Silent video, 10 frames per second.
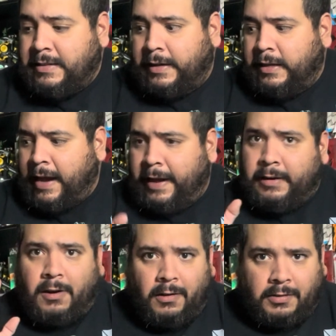and it kind
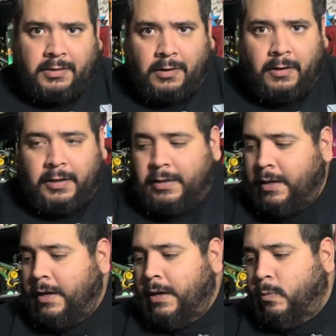of all started
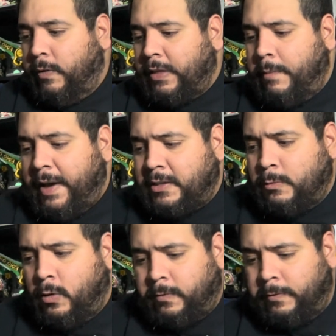with that
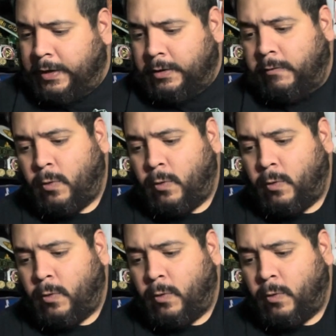Master Morpher video.